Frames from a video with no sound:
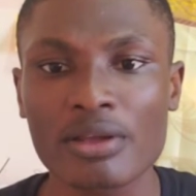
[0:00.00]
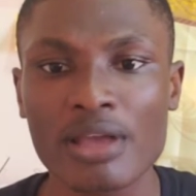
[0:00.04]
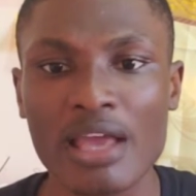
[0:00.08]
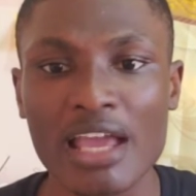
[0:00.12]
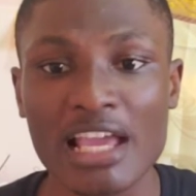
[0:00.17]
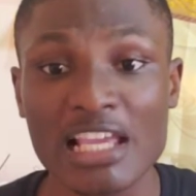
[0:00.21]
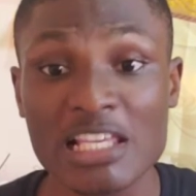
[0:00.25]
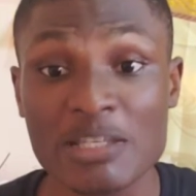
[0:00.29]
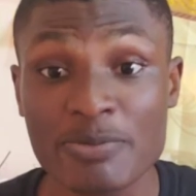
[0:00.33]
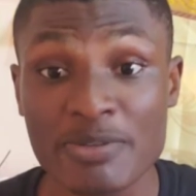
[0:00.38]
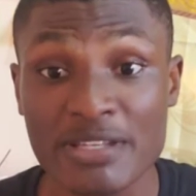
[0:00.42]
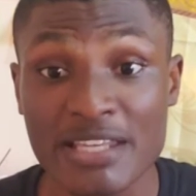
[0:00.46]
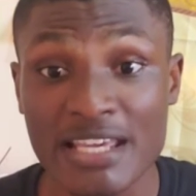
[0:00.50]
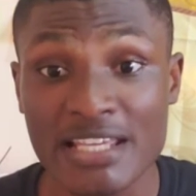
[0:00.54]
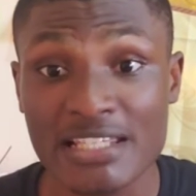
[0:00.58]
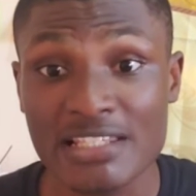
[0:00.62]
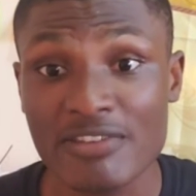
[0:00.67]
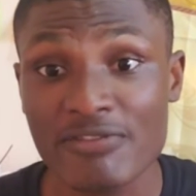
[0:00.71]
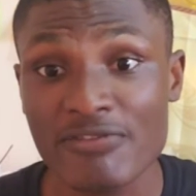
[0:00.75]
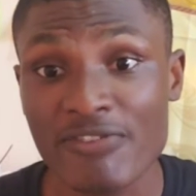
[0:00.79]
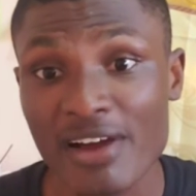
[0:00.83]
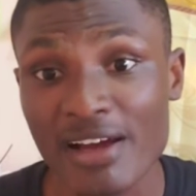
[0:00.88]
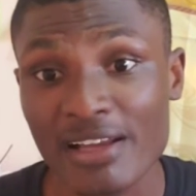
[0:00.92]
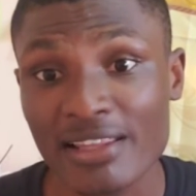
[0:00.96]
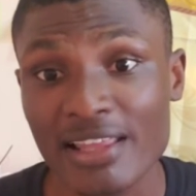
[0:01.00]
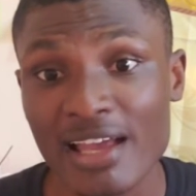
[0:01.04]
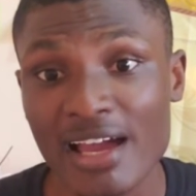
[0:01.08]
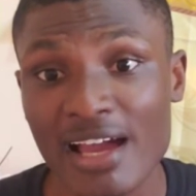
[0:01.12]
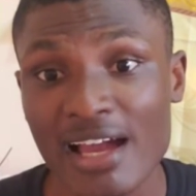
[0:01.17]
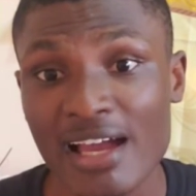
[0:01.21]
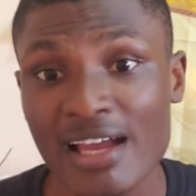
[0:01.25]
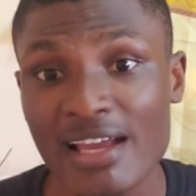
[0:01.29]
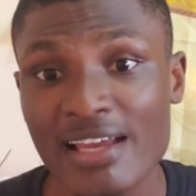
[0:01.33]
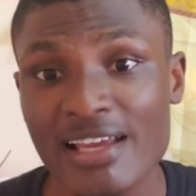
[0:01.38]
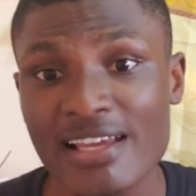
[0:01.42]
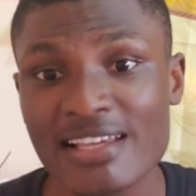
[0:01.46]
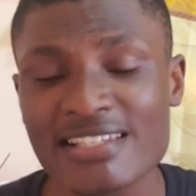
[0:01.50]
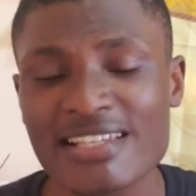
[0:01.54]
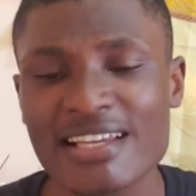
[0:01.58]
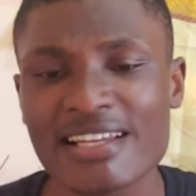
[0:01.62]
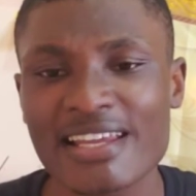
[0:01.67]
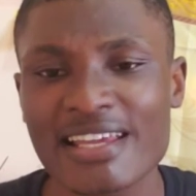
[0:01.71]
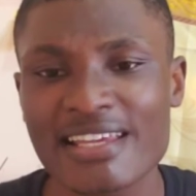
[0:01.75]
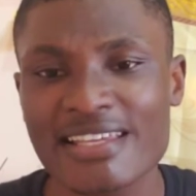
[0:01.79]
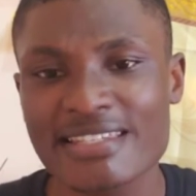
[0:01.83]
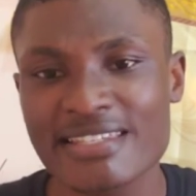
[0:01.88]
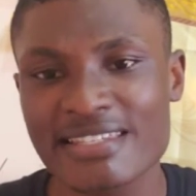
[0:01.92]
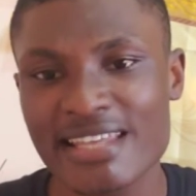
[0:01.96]
expediency factor is an
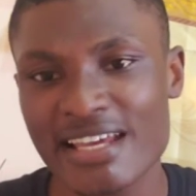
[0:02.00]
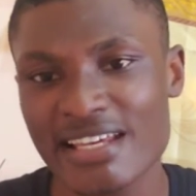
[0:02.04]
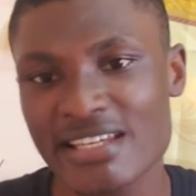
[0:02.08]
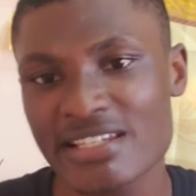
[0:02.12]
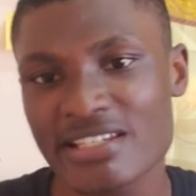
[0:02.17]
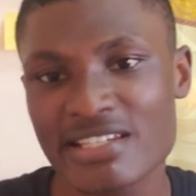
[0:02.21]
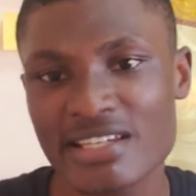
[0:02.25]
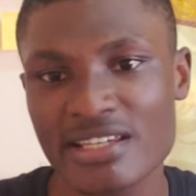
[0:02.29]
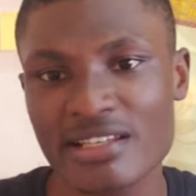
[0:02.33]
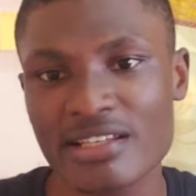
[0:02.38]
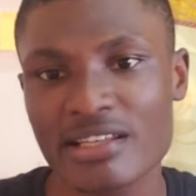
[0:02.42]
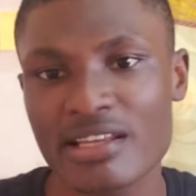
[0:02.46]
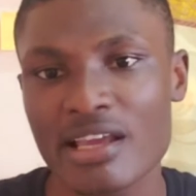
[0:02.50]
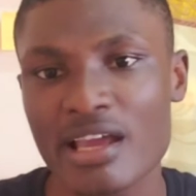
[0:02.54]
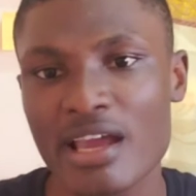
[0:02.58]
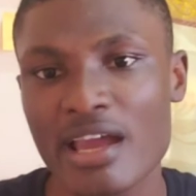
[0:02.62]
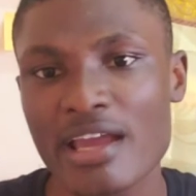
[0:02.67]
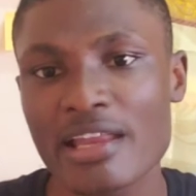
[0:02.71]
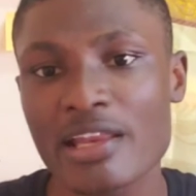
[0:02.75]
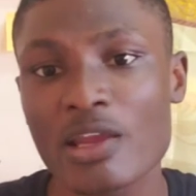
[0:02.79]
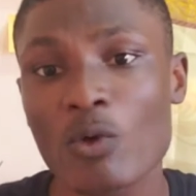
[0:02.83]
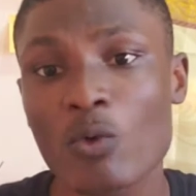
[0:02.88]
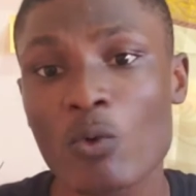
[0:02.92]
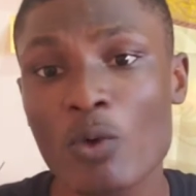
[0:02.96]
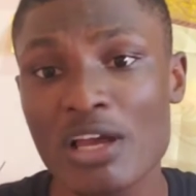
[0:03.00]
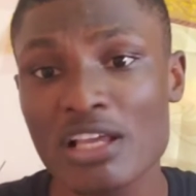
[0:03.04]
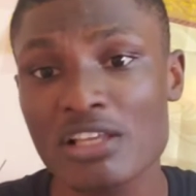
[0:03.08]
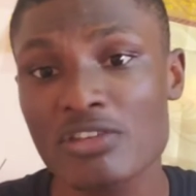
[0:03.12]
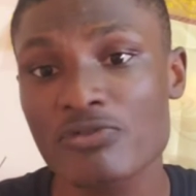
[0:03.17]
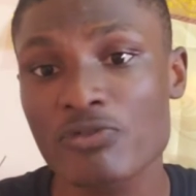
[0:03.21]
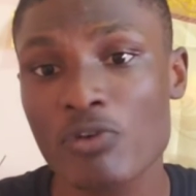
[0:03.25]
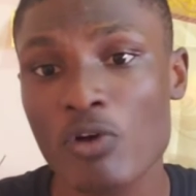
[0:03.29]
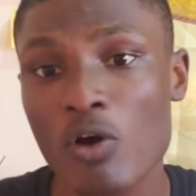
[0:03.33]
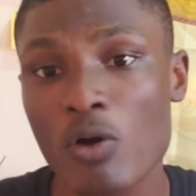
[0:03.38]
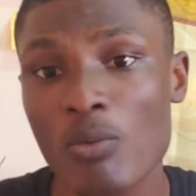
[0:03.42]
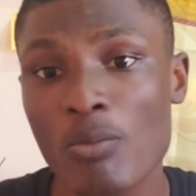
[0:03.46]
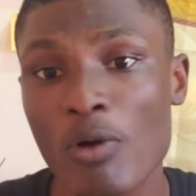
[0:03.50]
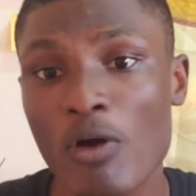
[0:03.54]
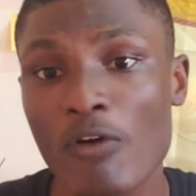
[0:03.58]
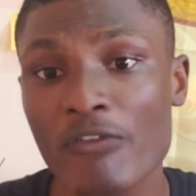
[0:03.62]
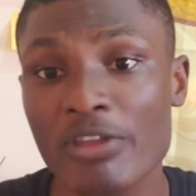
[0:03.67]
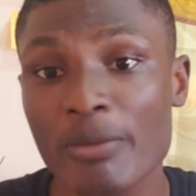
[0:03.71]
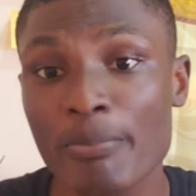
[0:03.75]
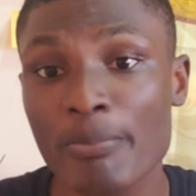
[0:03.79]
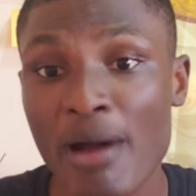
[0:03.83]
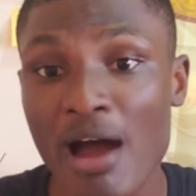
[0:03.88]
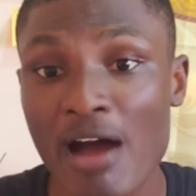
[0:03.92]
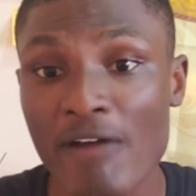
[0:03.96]
extension and the worst form of
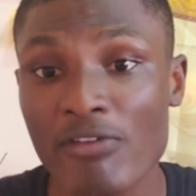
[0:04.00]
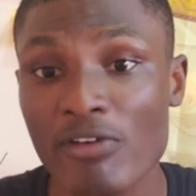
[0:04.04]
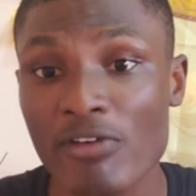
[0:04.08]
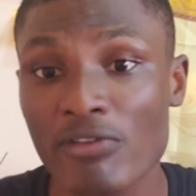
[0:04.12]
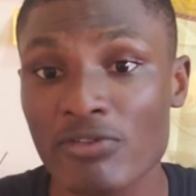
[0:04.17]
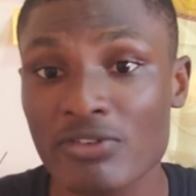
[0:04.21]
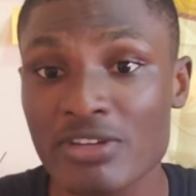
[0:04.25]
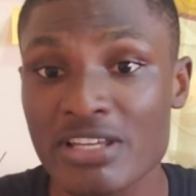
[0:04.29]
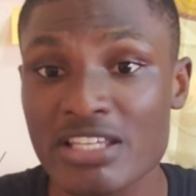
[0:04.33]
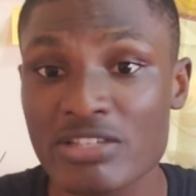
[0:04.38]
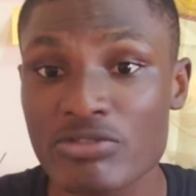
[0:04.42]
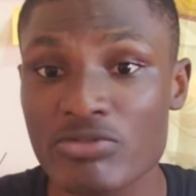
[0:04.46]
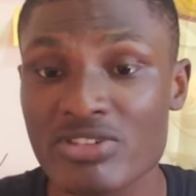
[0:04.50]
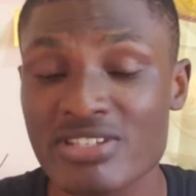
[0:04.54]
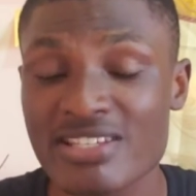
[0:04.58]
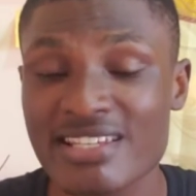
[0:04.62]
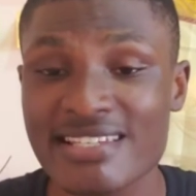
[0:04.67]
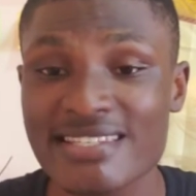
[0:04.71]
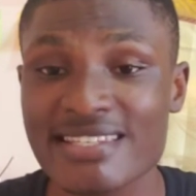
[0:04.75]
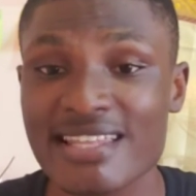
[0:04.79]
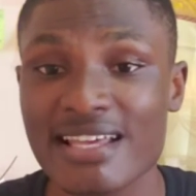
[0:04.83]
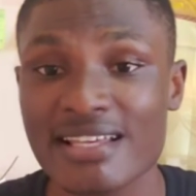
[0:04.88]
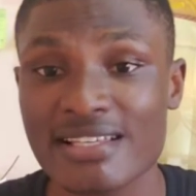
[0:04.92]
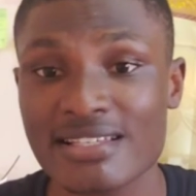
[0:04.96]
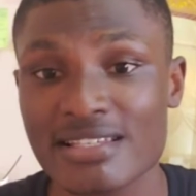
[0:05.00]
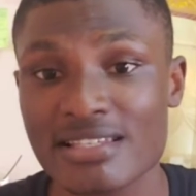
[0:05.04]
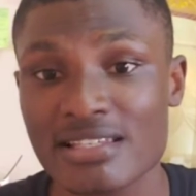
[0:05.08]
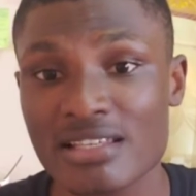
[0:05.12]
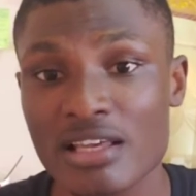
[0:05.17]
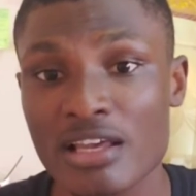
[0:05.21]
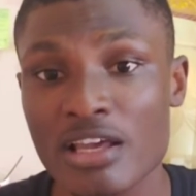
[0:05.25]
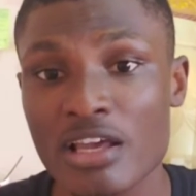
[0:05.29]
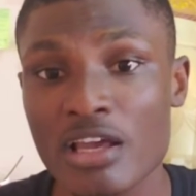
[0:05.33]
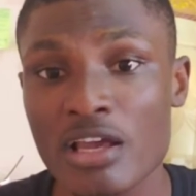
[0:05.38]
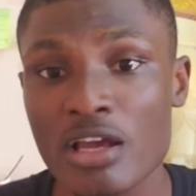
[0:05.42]
the path of least resistance.